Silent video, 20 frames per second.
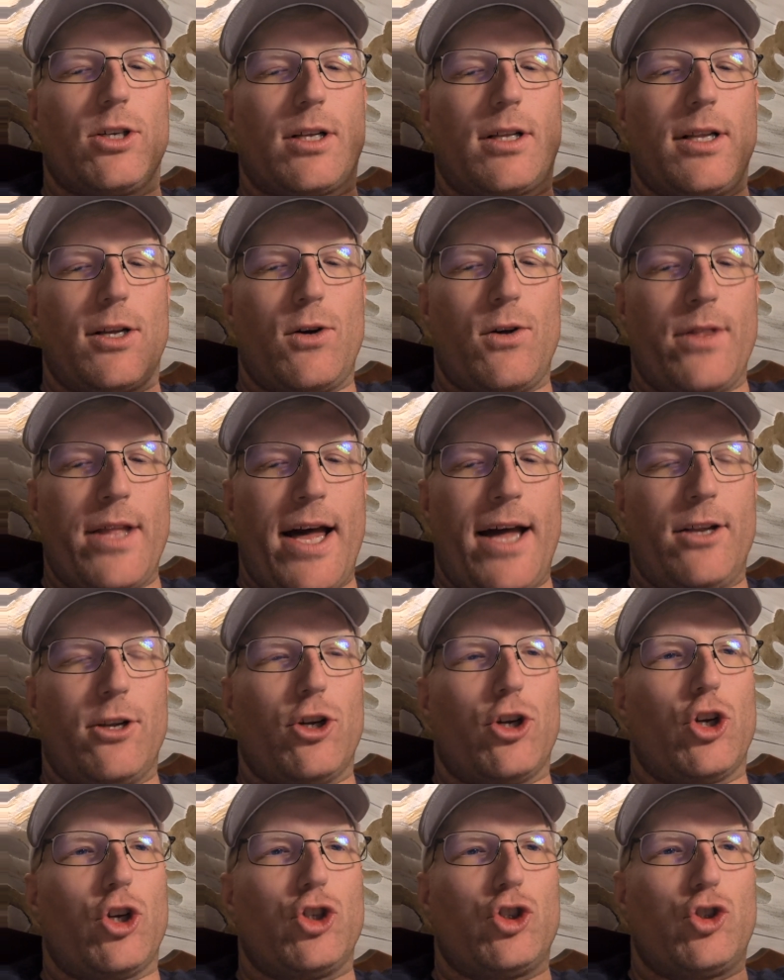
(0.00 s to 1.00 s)
Click on that,
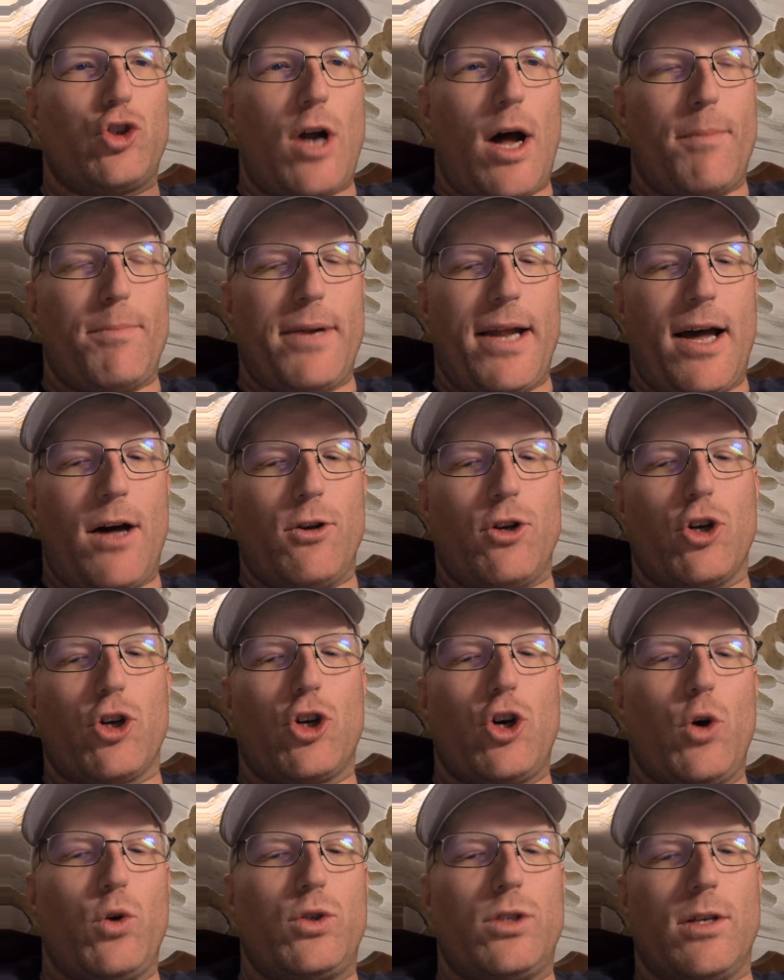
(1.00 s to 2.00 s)
drop down,
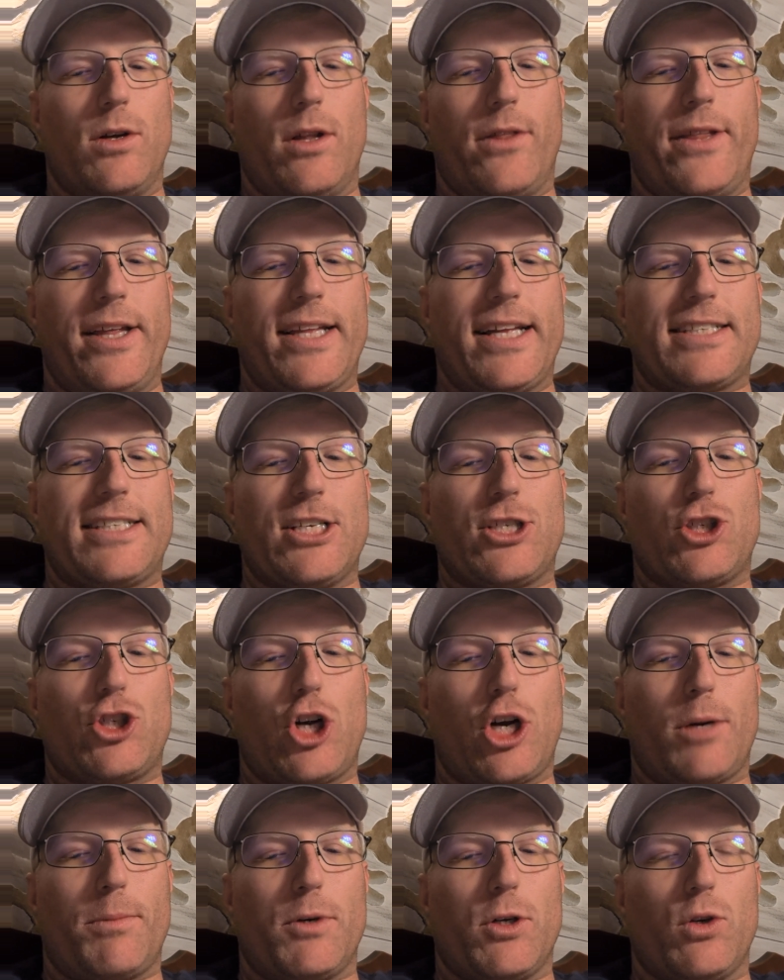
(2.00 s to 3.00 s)
go to a thing that says
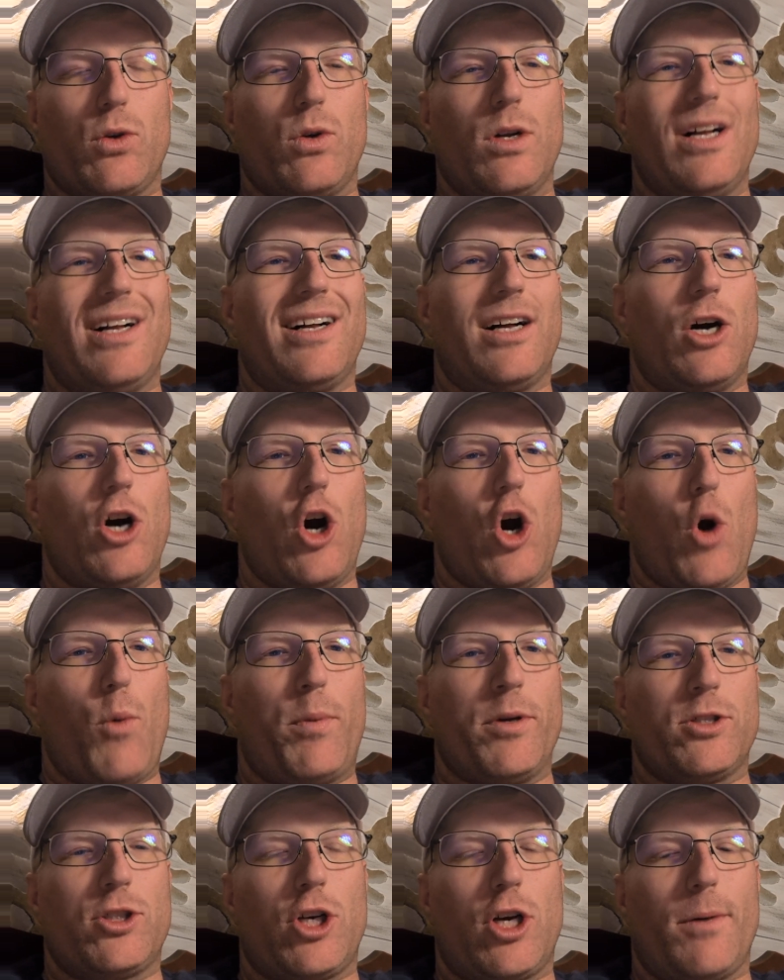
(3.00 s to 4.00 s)
Terminal.
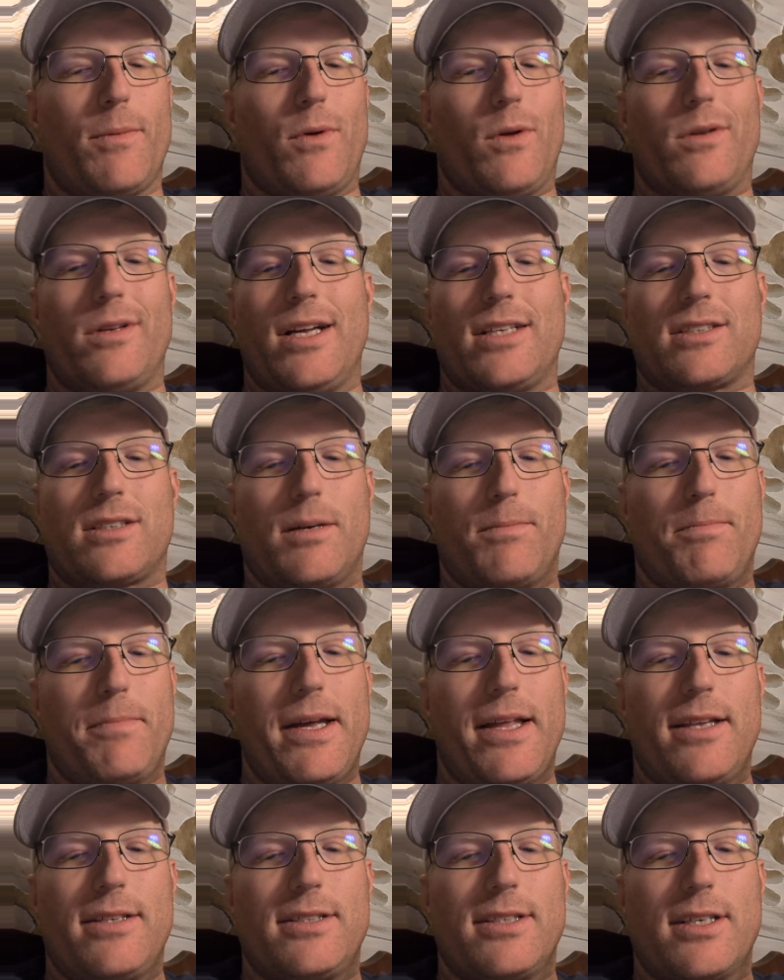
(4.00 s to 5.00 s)
Open Terminal. That's going to
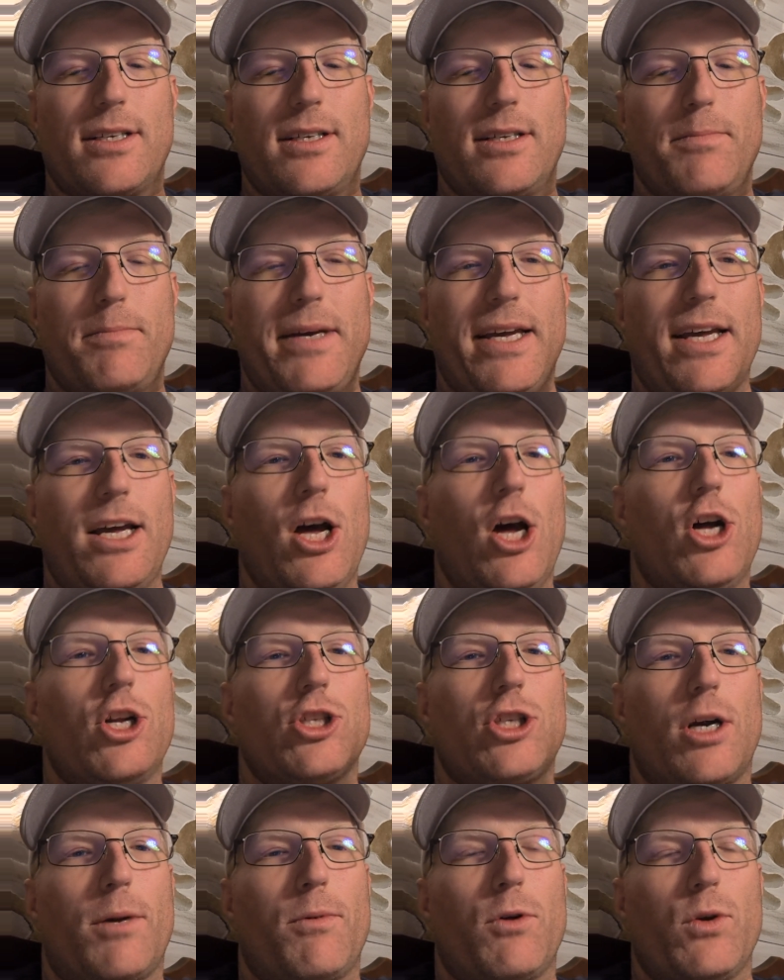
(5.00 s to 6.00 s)
basically be,
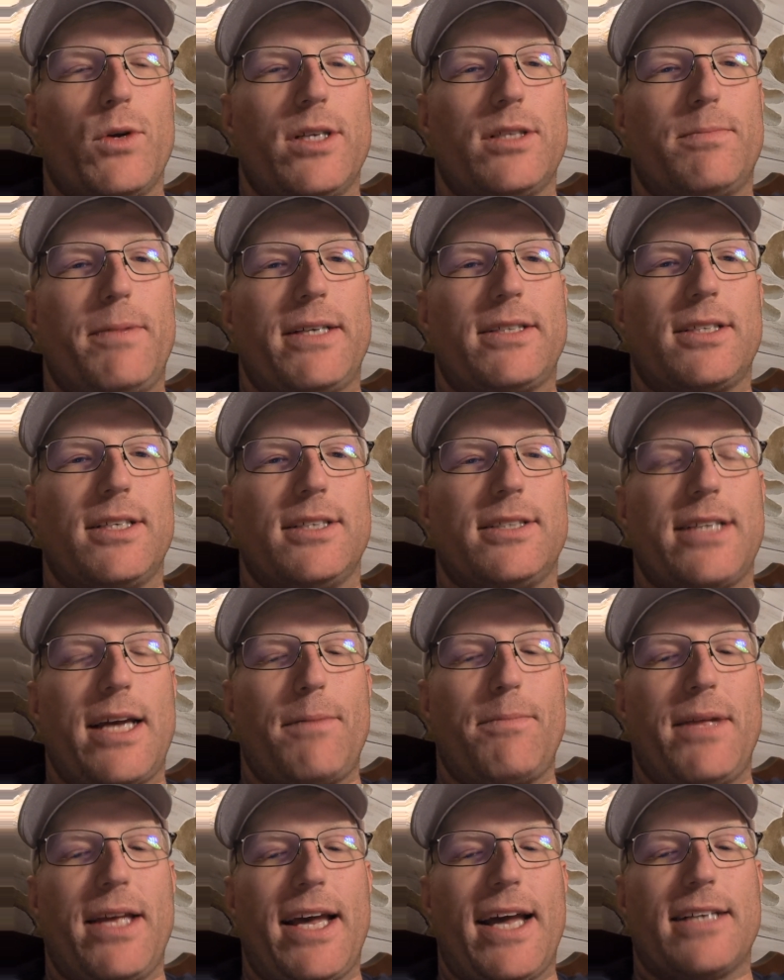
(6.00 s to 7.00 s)
Terminal is basically the
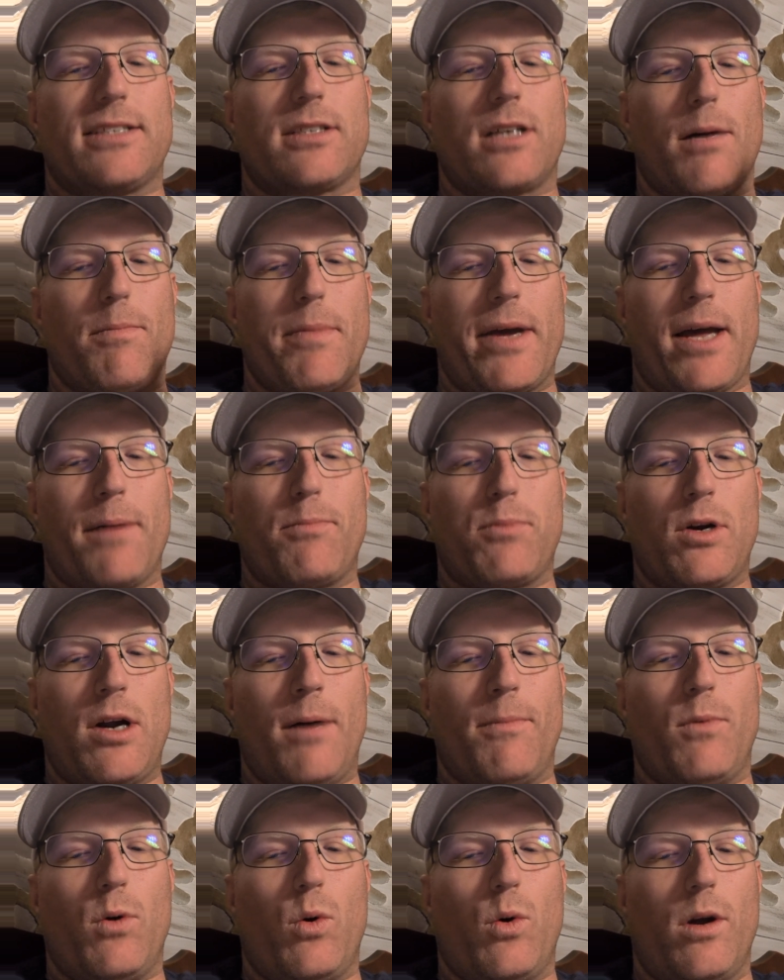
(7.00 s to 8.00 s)
same thing as Command
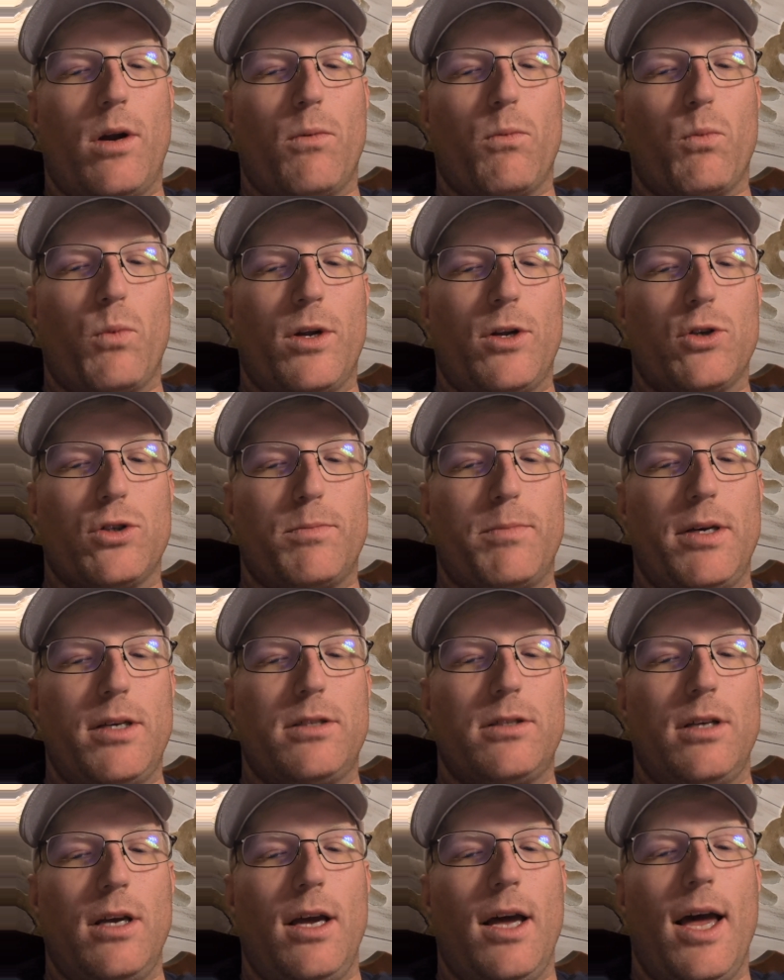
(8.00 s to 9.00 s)
Prompt on a Windows
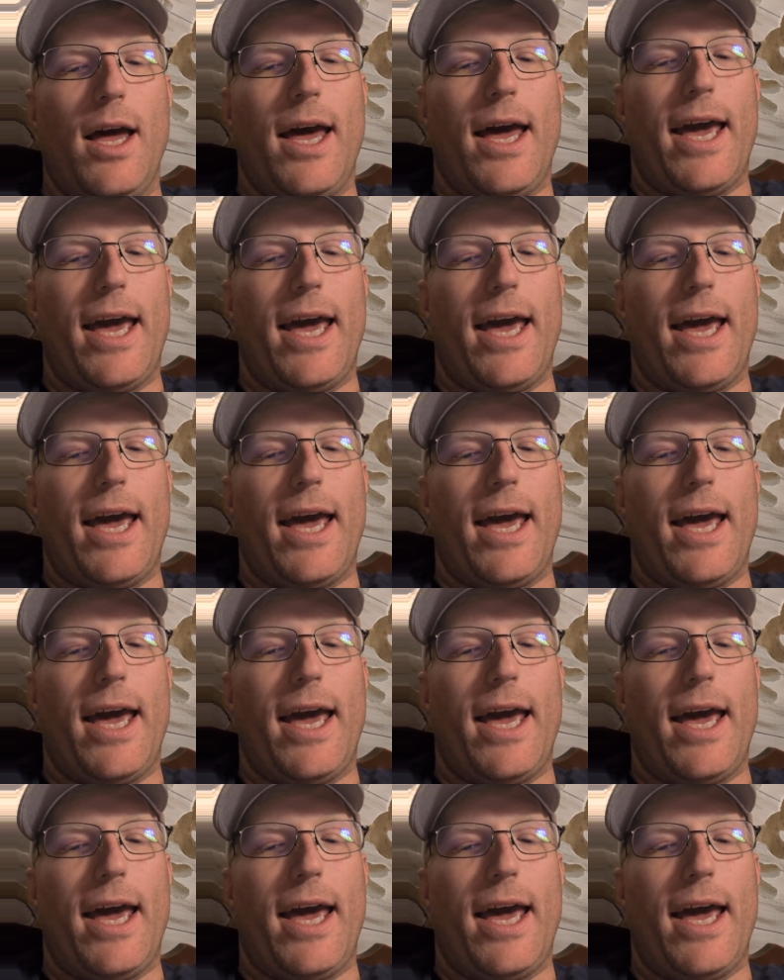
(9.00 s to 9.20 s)
PC